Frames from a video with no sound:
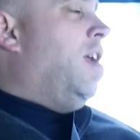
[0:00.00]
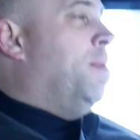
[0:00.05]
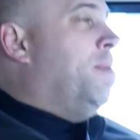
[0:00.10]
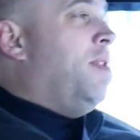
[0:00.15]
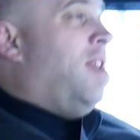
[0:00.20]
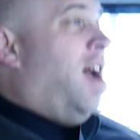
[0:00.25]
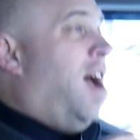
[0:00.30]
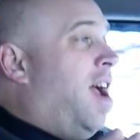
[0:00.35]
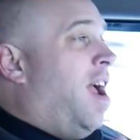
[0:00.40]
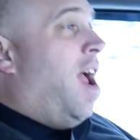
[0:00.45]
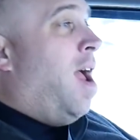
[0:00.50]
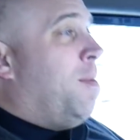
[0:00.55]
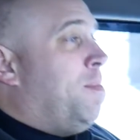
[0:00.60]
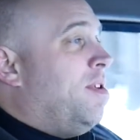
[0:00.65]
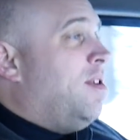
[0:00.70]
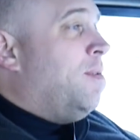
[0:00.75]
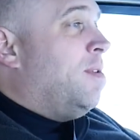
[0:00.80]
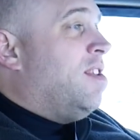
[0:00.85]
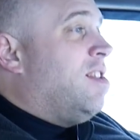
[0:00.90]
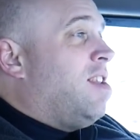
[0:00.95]
am not
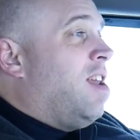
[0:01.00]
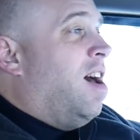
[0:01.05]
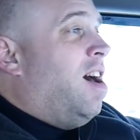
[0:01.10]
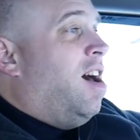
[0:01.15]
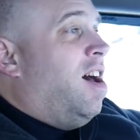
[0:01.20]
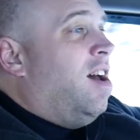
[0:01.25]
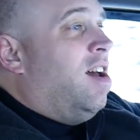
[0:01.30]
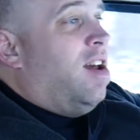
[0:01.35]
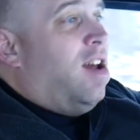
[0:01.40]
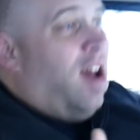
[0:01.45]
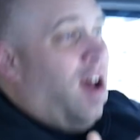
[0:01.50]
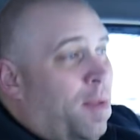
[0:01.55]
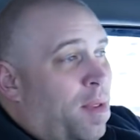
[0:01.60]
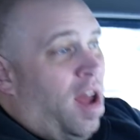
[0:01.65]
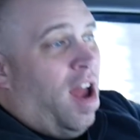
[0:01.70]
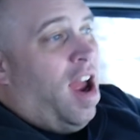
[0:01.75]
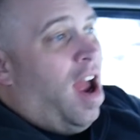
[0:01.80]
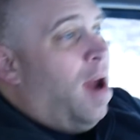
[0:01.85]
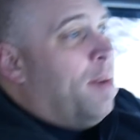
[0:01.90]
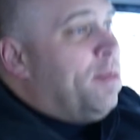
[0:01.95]
happy with I'm
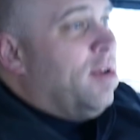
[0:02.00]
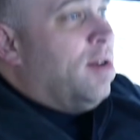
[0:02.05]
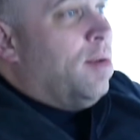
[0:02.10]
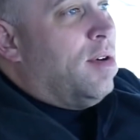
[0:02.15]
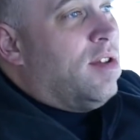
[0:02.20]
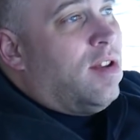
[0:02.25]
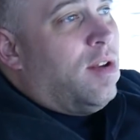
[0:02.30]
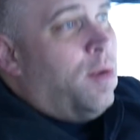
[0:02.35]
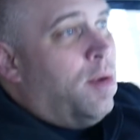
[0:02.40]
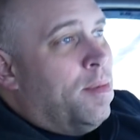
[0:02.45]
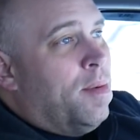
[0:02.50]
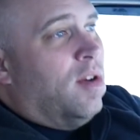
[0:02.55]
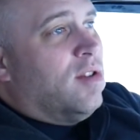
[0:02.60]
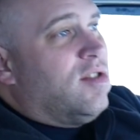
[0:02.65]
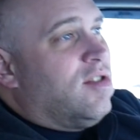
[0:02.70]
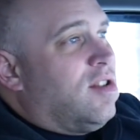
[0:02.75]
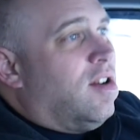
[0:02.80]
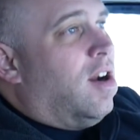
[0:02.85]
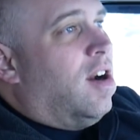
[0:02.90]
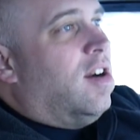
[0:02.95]
not happy with the remote
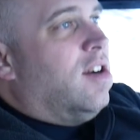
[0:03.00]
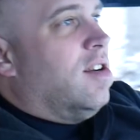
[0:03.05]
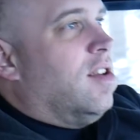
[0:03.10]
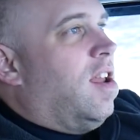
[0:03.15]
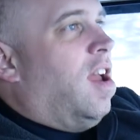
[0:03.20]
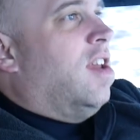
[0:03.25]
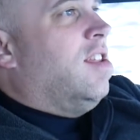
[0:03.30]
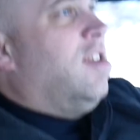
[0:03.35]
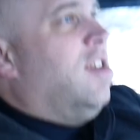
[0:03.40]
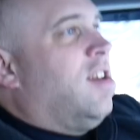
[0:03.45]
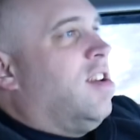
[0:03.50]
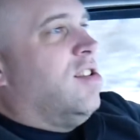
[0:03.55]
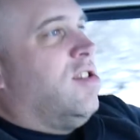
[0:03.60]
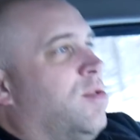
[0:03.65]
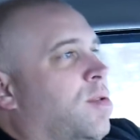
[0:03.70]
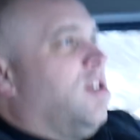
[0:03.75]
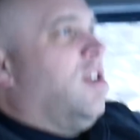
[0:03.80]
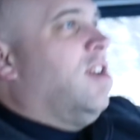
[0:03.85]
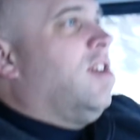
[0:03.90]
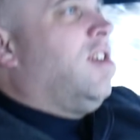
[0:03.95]
start. I think it's
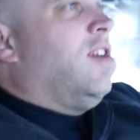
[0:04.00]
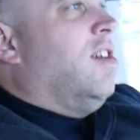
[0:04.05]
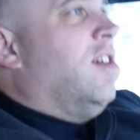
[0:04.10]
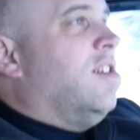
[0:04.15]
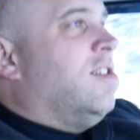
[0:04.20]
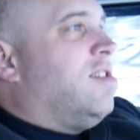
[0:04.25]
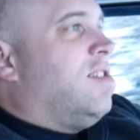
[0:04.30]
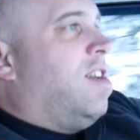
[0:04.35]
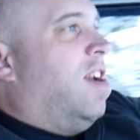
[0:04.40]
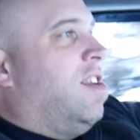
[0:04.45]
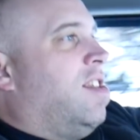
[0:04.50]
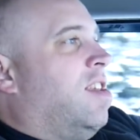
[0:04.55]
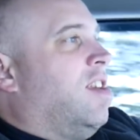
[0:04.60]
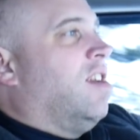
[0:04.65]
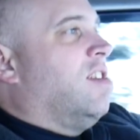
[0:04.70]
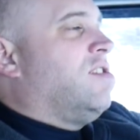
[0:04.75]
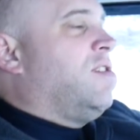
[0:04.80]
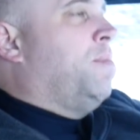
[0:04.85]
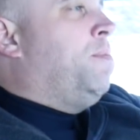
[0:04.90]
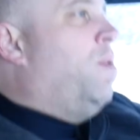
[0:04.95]
ridiculous. I think
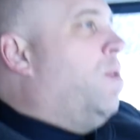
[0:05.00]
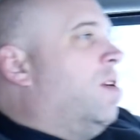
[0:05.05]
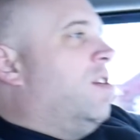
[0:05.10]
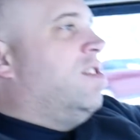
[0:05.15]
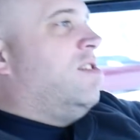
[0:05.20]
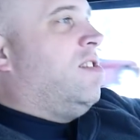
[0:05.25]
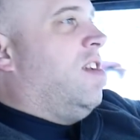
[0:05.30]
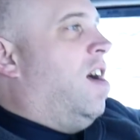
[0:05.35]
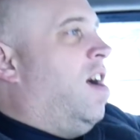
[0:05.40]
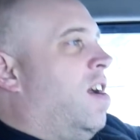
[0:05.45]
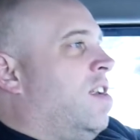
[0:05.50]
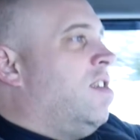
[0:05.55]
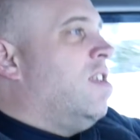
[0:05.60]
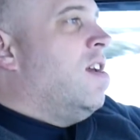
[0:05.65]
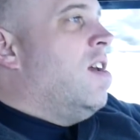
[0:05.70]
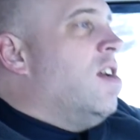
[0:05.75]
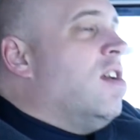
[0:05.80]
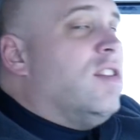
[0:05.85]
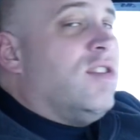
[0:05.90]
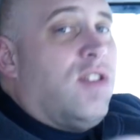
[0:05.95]
it's a poor design.
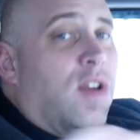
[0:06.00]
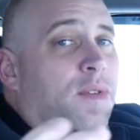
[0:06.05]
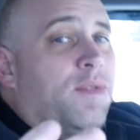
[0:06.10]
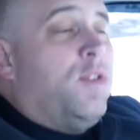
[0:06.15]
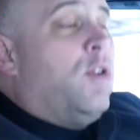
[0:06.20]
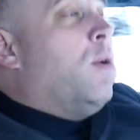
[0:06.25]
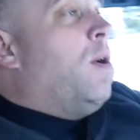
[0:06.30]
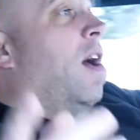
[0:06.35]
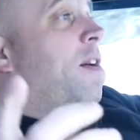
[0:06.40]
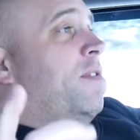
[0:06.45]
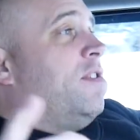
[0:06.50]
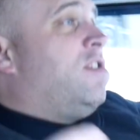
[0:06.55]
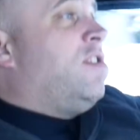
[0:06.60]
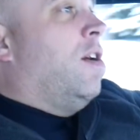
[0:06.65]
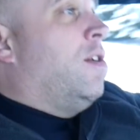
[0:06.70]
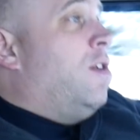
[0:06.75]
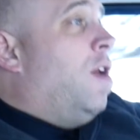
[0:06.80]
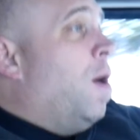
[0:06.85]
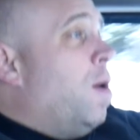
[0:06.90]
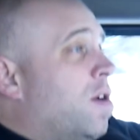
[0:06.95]
So if you have a
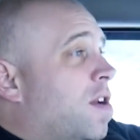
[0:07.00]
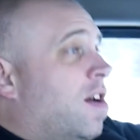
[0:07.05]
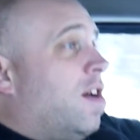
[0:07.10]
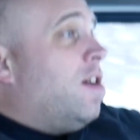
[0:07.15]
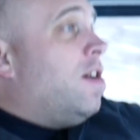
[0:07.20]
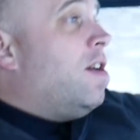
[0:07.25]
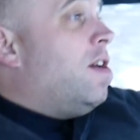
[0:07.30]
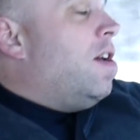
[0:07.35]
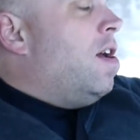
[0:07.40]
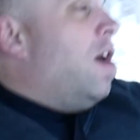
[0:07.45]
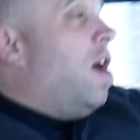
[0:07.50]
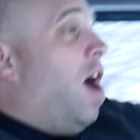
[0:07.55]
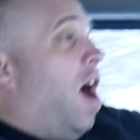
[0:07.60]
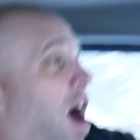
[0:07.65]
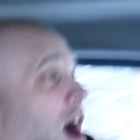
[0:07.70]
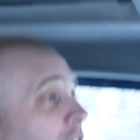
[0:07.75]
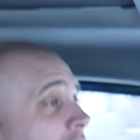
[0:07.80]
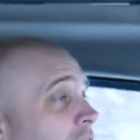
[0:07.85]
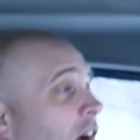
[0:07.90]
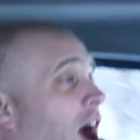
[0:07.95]
Toyota, I